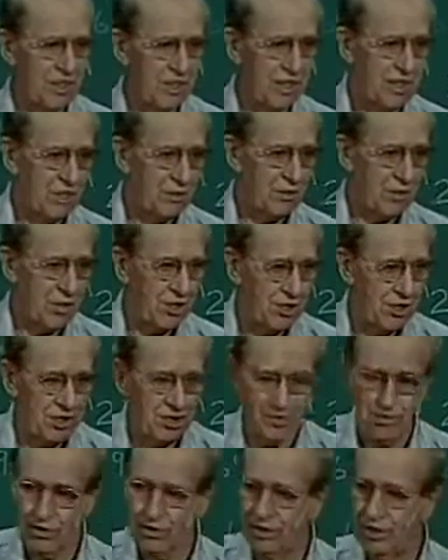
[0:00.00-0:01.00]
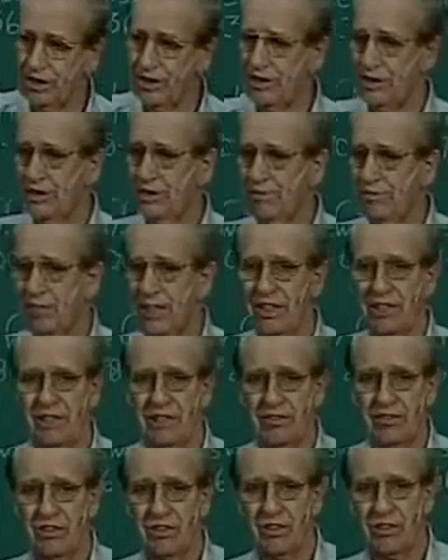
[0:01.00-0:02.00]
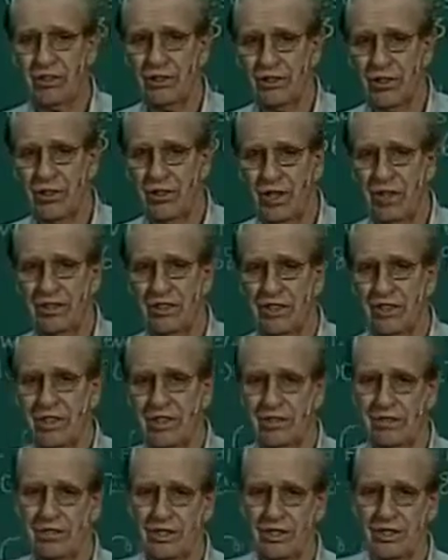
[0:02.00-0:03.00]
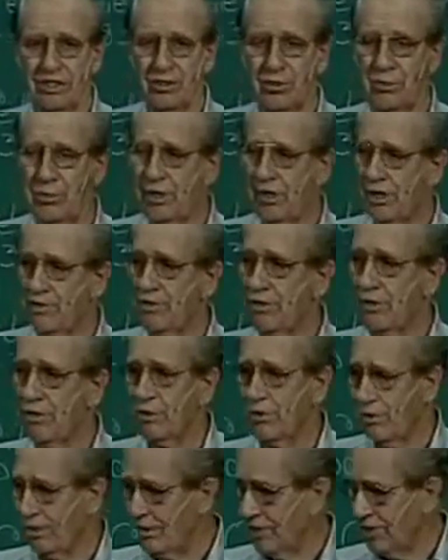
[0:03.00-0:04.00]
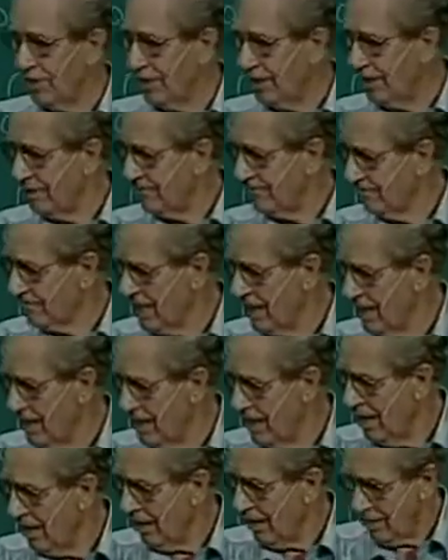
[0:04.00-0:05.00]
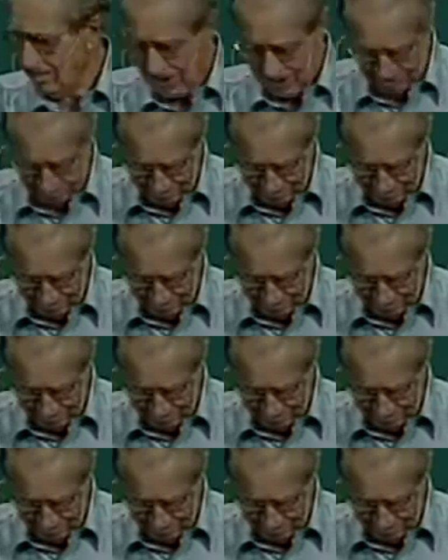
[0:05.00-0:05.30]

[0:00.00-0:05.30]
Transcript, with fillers: out with an invoice, and for those of you out in television, you pay for it when you get it. All right,